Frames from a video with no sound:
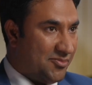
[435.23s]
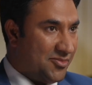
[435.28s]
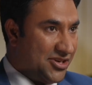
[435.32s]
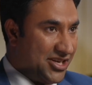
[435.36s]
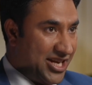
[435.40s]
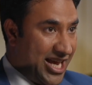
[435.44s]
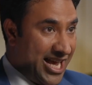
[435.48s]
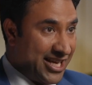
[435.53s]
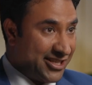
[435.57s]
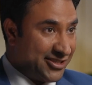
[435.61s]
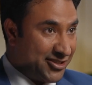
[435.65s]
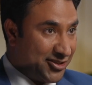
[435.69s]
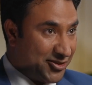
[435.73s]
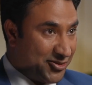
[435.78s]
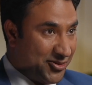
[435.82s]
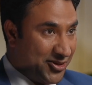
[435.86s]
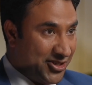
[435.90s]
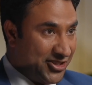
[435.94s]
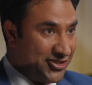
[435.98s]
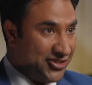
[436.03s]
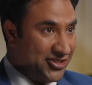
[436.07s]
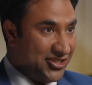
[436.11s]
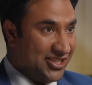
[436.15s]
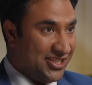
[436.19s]
asked a
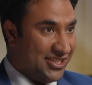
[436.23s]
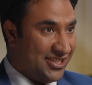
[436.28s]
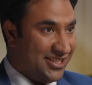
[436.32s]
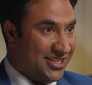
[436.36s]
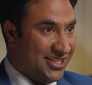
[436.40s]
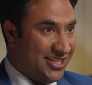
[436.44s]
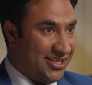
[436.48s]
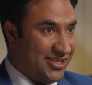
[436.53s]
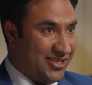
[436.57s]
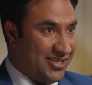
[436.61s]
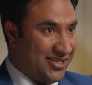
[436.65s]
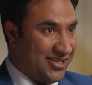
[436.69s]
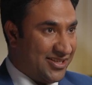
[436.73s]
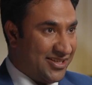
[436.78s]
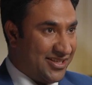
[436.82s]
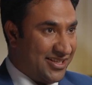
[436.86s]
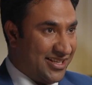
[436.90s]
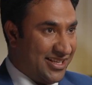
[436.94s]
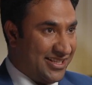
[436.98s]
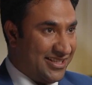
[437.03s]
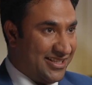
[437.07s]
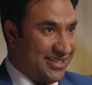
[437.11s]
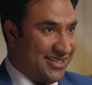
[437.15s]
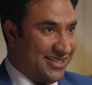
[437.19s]
question.
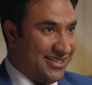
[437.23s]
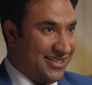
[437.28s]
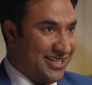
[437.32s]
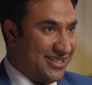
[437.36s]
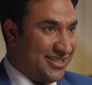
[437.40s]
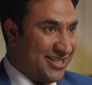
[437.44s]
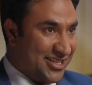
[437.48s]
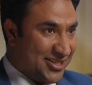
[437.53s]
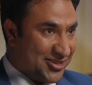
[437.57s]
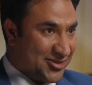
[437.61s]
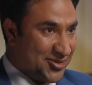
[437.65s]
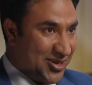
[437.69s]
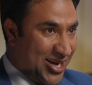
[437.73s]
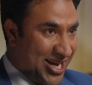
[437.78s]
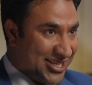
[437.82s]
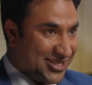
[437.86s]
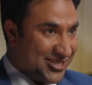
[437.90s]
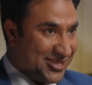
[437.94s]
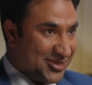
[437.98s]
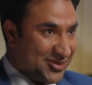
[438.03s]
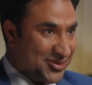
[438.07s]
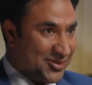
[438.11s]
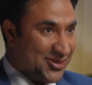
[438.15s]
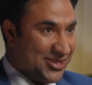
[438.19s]
They dared to ask
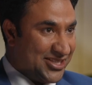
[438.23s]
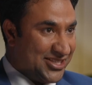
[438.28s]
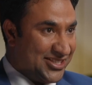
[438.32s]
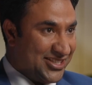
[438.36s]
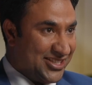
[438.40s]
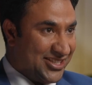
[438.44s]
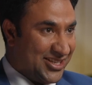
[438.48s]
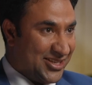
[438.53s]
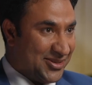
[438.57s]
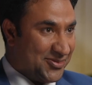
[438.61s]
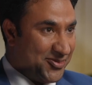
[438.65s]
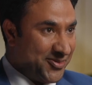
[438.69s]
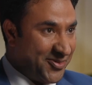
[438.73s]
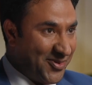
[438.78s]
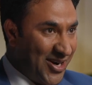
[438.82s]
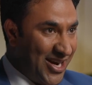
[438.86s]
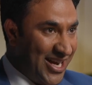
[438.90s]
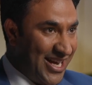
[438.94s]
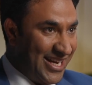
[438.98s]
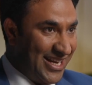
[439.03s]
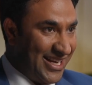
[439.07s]
this question, like, what